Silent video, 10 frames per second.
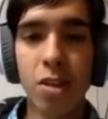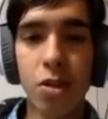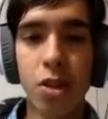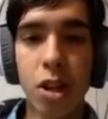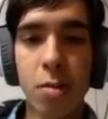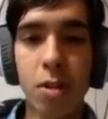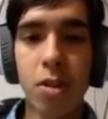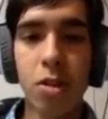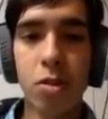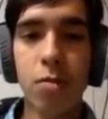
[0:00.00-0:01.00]
There's going to be
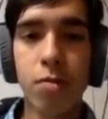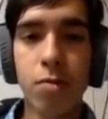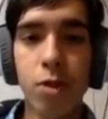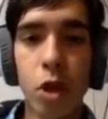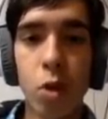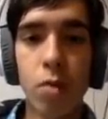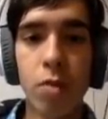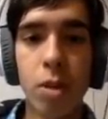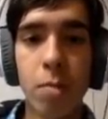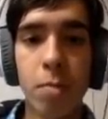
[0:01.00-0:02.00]
2 of
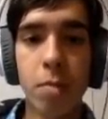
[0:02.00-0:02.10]
them